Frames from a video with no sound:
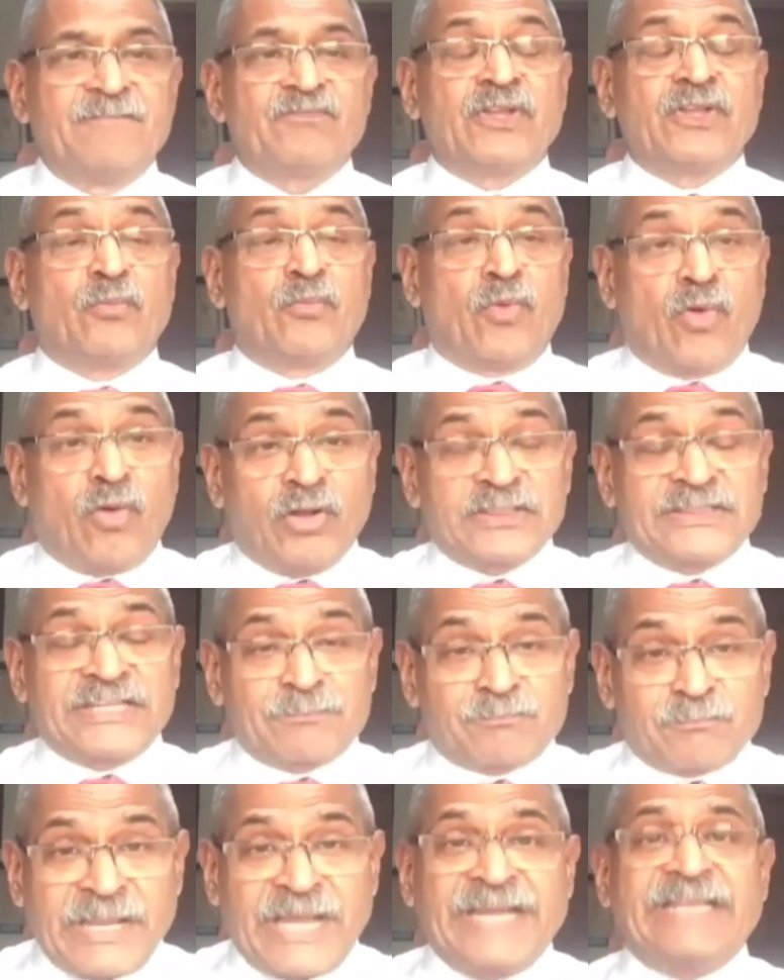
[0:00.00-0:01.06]
Now, all
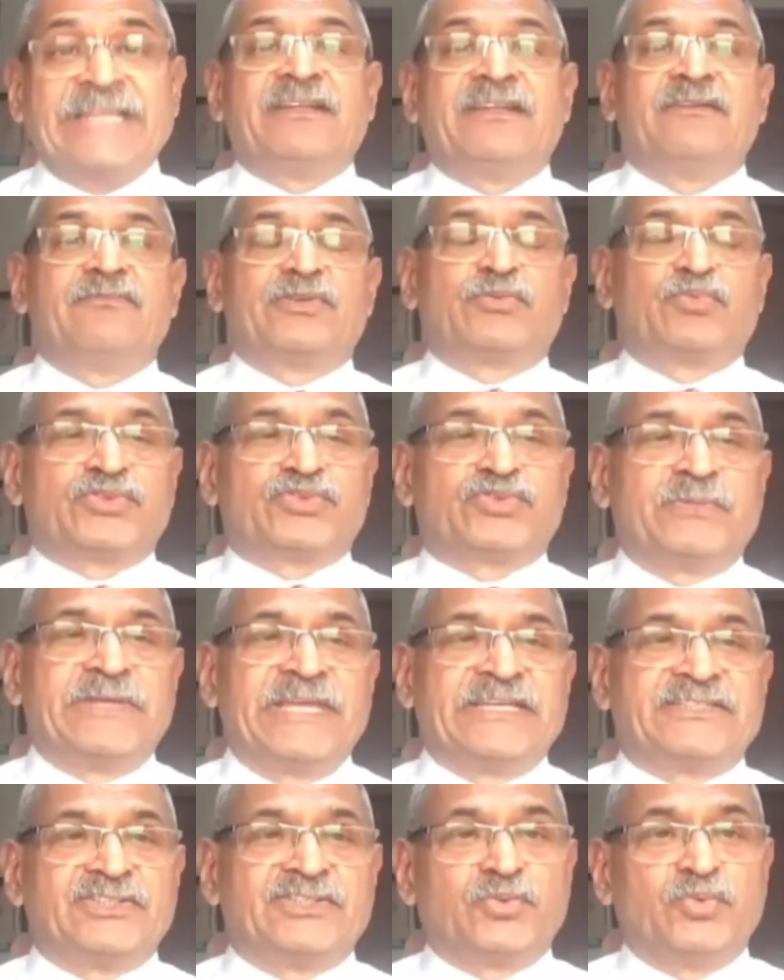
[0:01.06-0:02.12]
that planning which was to
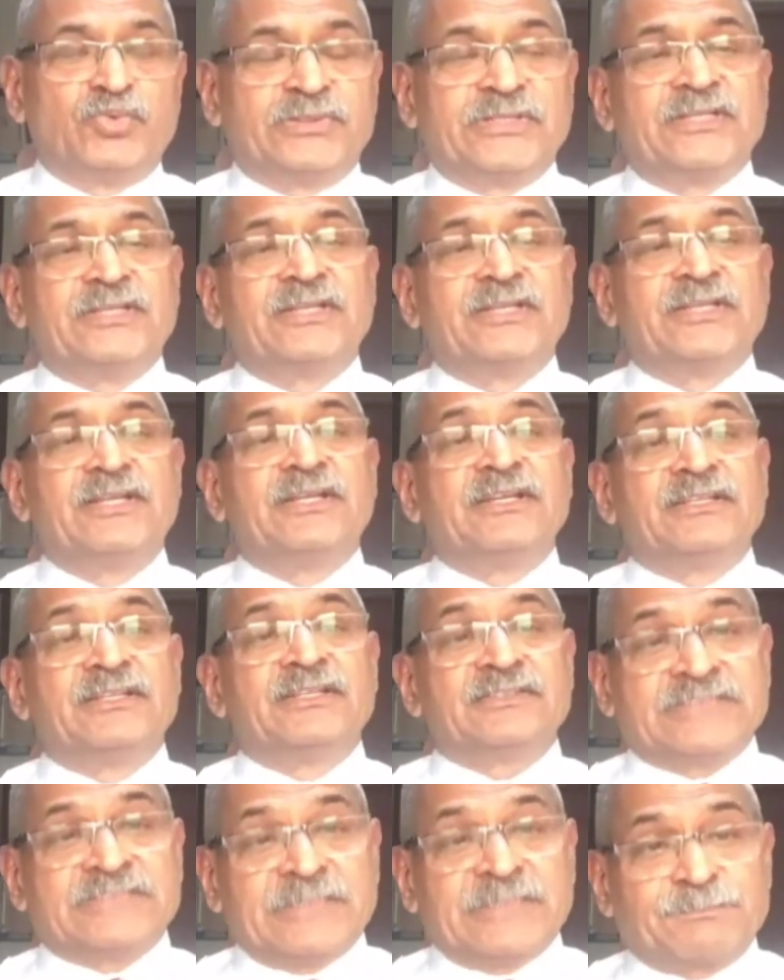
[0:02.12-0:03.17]
be executed
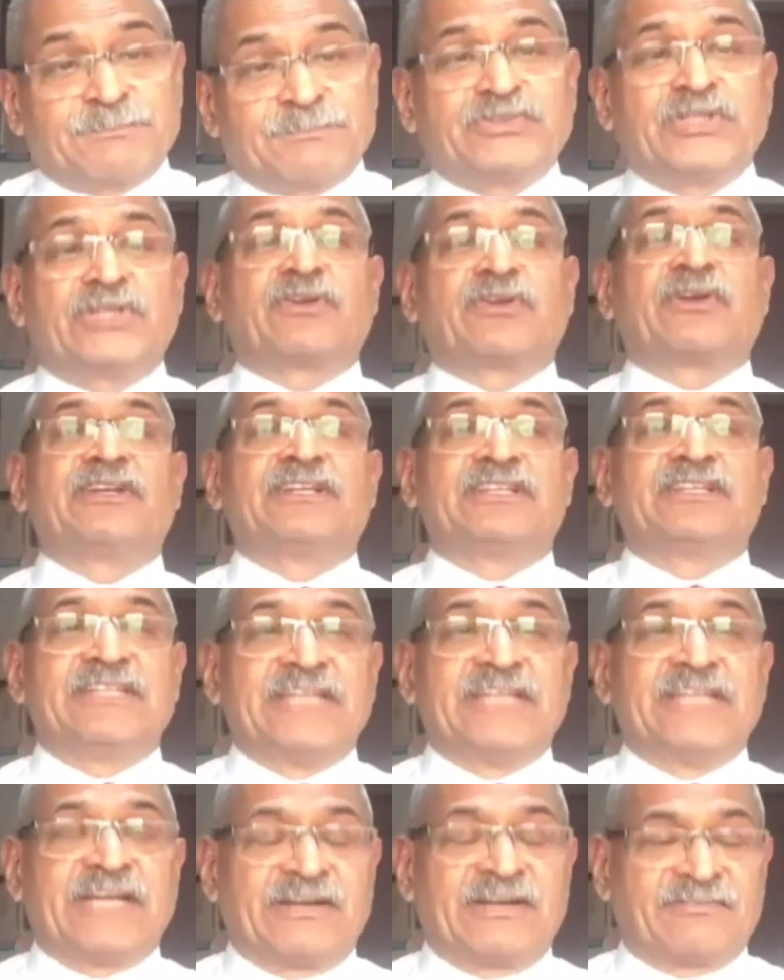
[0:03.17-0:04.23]

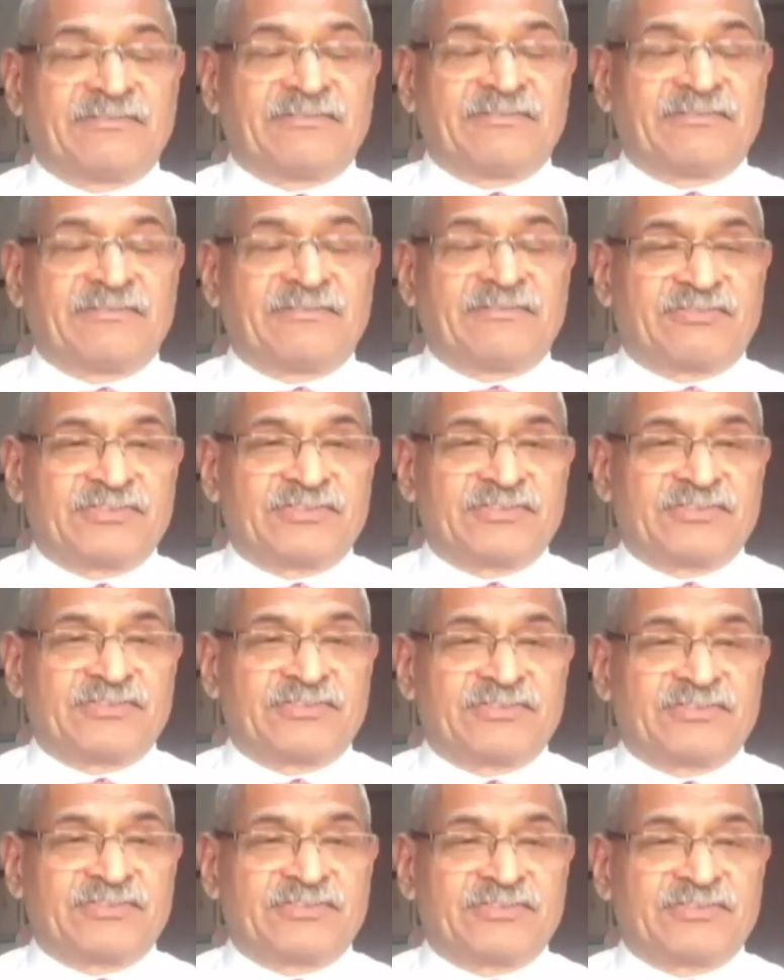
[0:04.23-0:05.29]
subsequently after
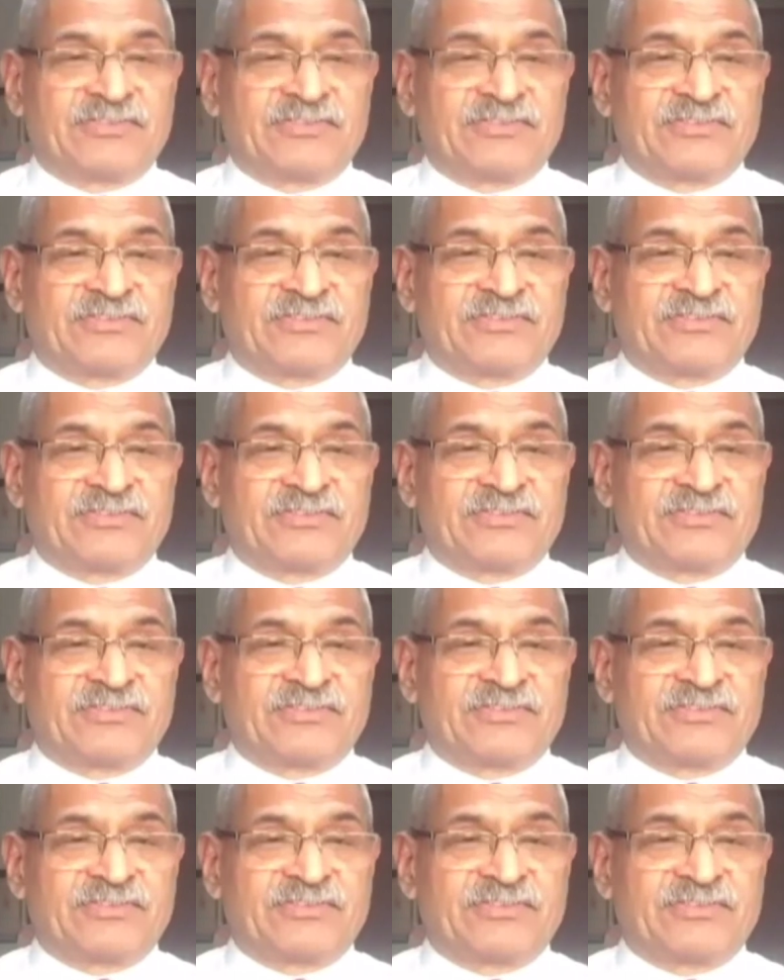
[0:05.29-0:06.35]
the 15th of
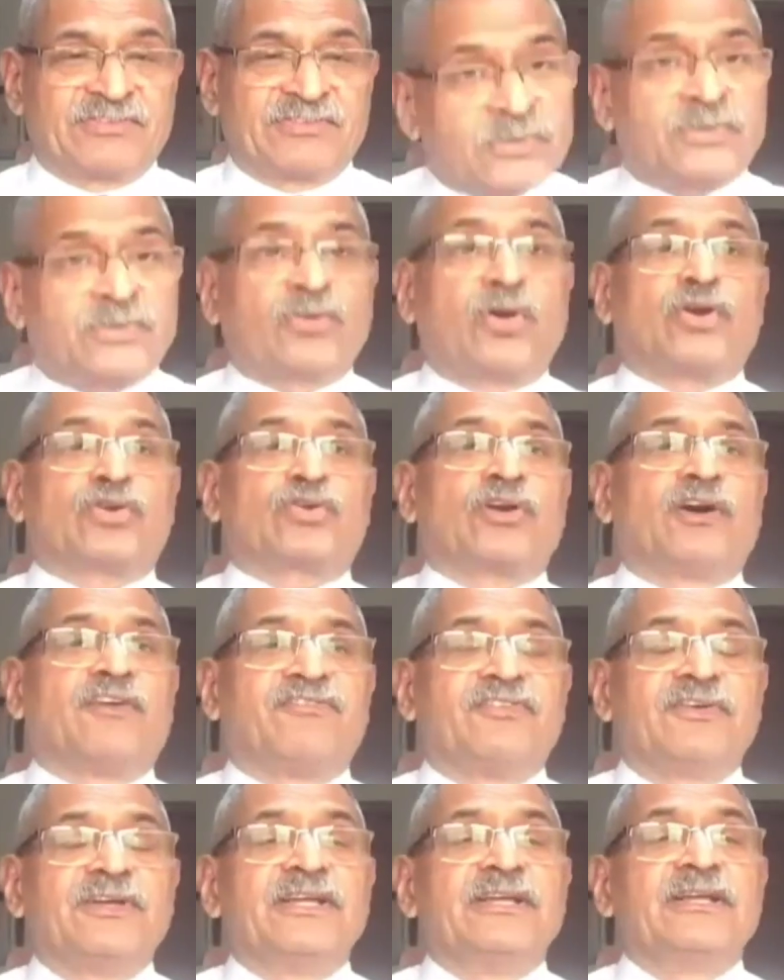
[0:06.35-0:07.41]
August was
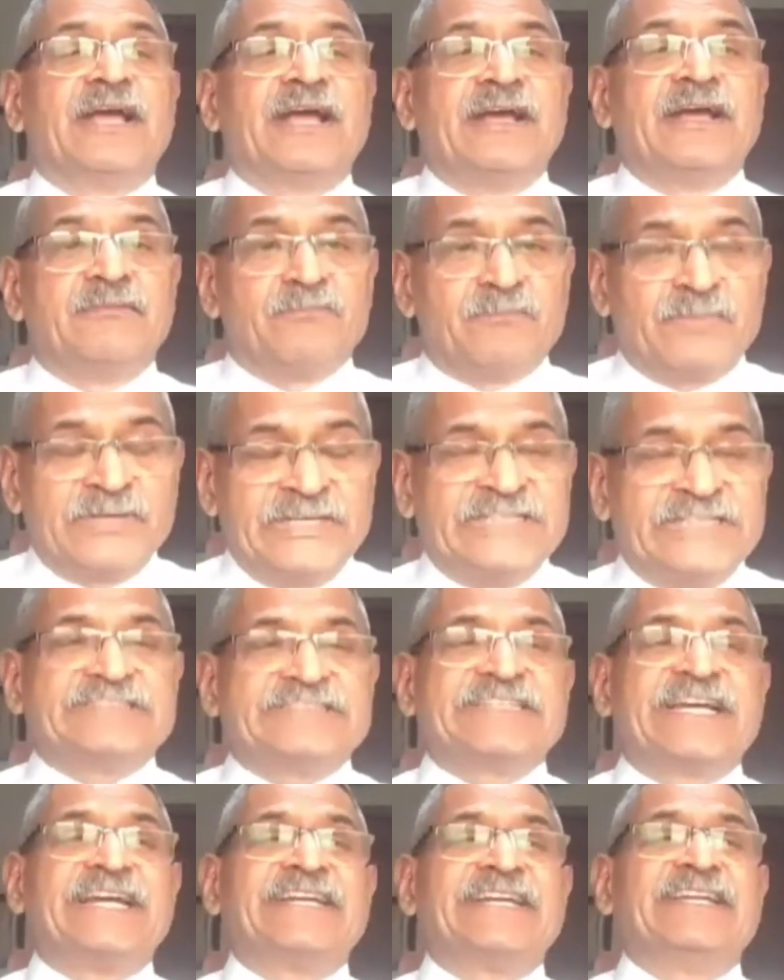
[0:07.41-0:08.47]
thought of,
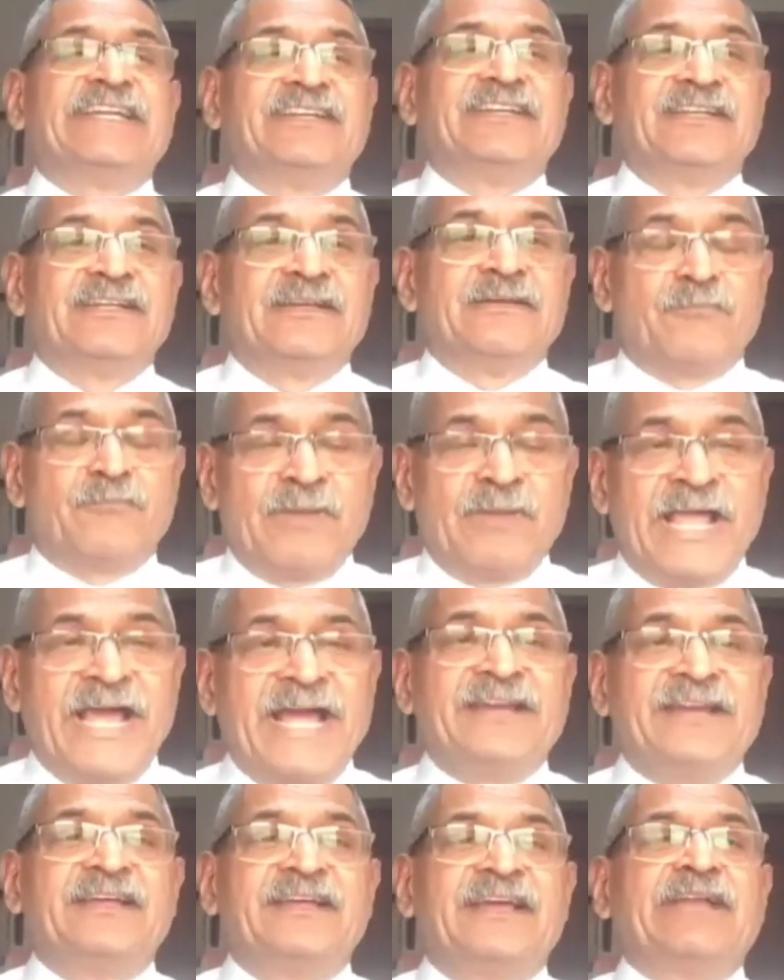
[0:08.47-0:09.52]
pre-decided,
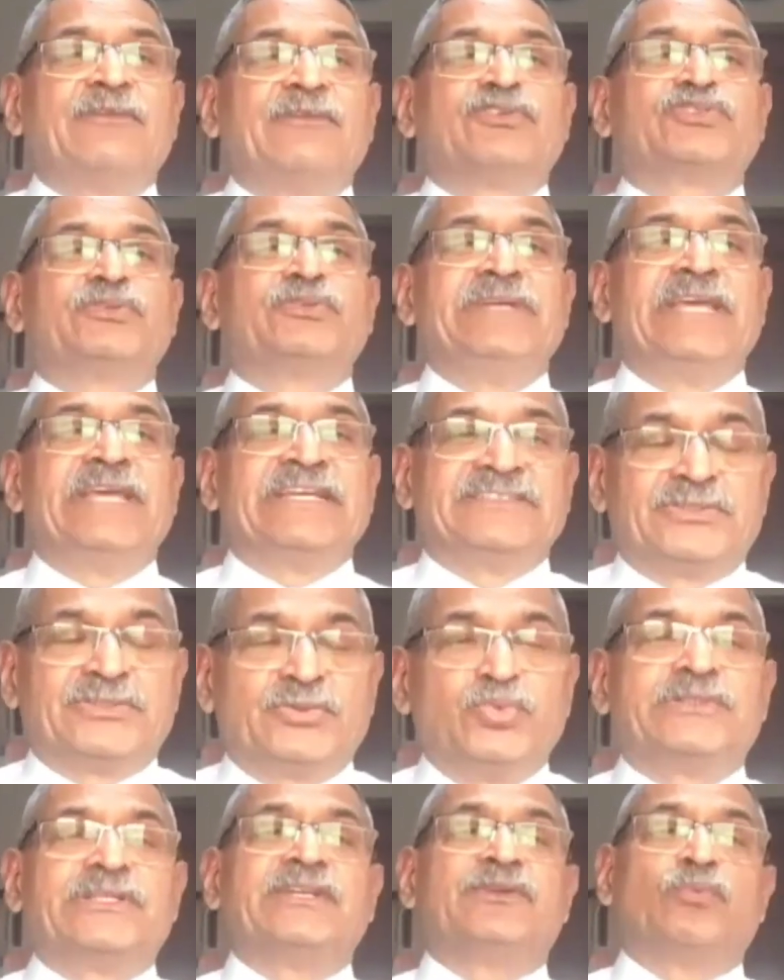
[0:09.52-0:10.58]
planned, and was to be
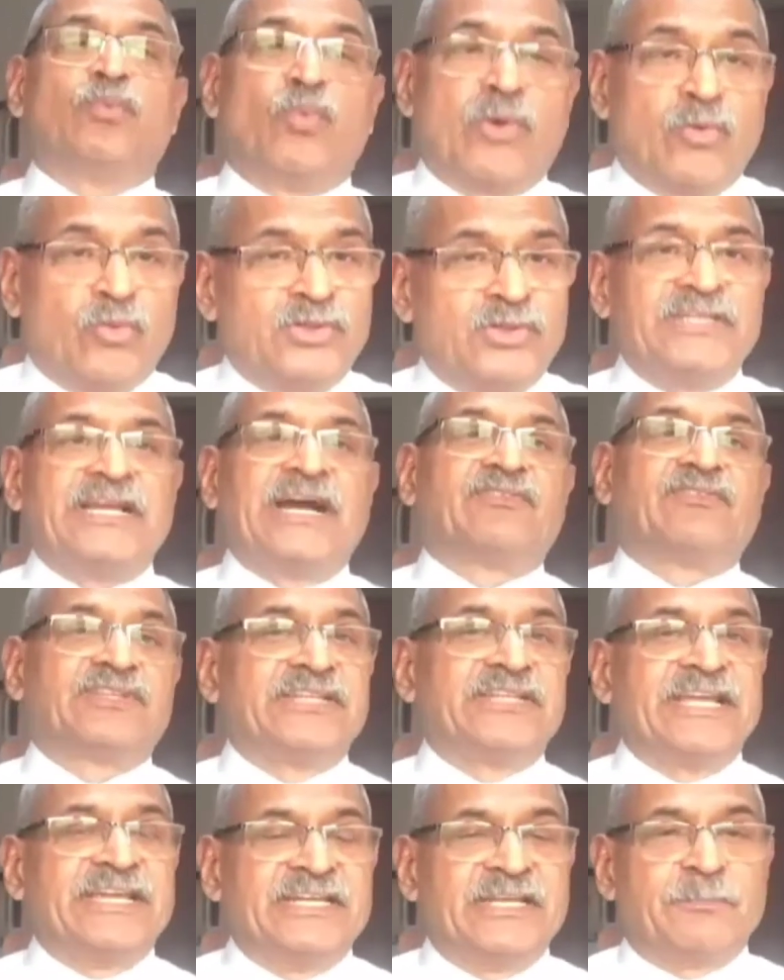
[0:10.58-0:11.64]
executed only after
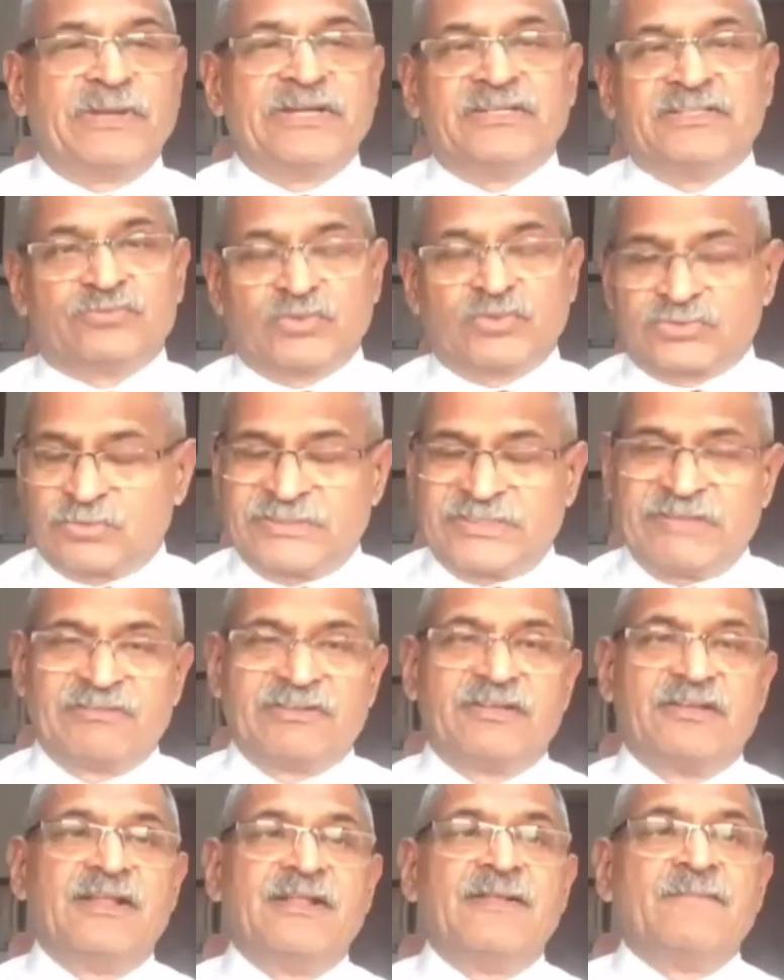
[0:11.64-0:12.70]
the independence was to be given.
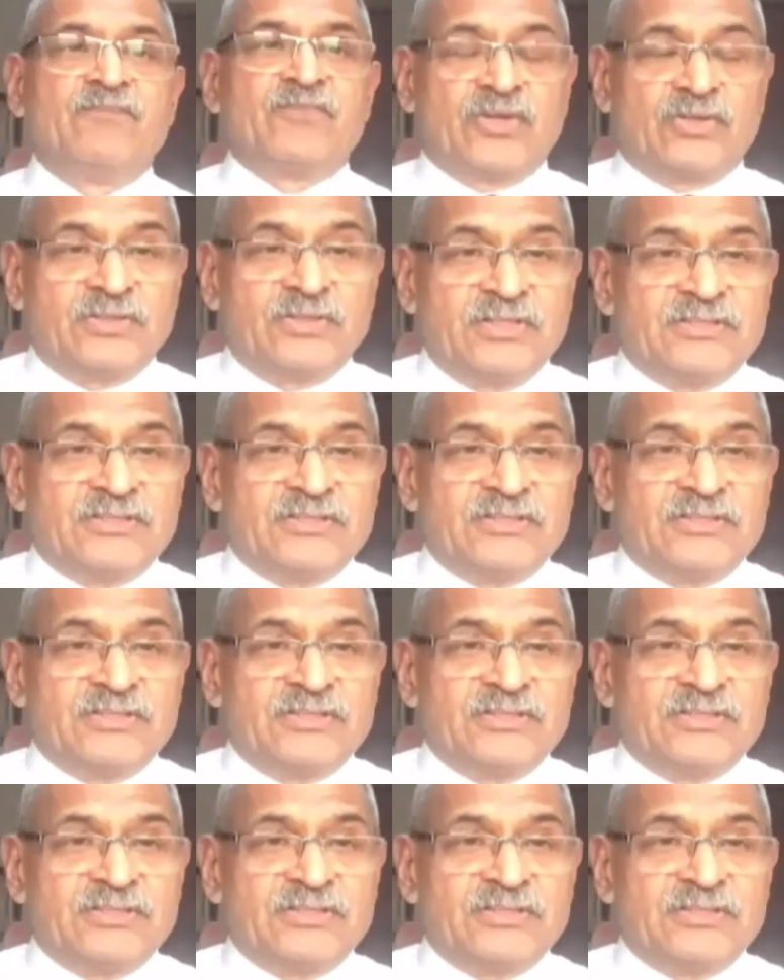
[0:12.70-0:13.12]
Now,